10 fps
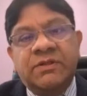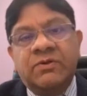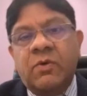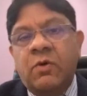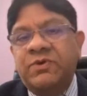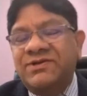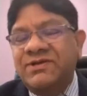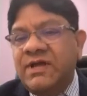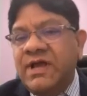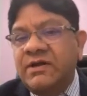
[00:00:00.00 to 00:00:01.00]
The
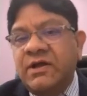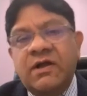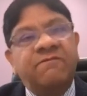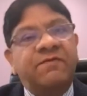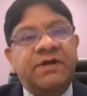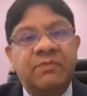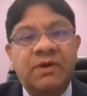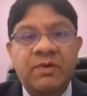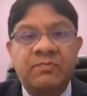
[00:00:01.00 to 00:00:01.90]
operation can comfortably be